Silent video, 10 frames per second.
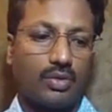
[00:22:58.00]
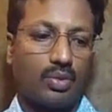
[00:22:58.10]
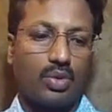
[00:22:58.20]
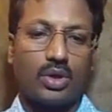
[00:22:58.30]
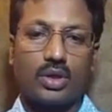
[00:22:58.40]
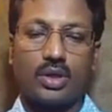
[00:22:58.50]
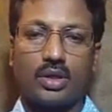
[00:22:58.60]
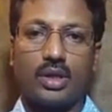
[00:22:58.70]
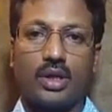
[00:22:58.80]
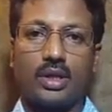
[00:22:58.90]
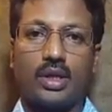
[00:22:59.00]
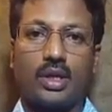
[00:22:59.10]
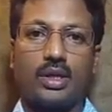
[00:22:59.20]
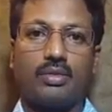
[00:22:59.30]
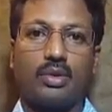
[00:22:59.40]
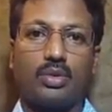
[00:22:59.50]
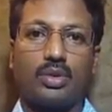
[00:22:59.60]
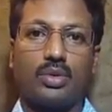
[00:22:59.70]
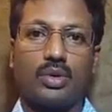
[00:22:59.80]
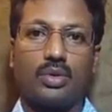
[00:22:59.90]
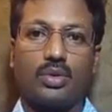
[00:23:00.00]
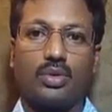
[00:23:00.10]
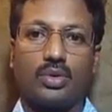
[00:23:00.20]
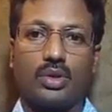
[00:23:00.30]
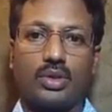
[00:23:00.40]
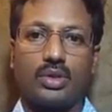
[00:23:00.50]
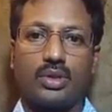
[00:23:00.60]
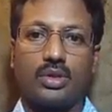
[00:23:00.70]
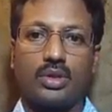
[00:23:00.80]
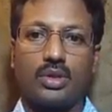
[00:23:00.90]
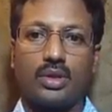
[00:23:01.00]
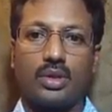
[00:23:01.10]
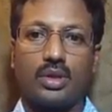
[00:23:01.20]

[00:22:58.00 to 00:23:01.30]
If you want the other view, you can go to this,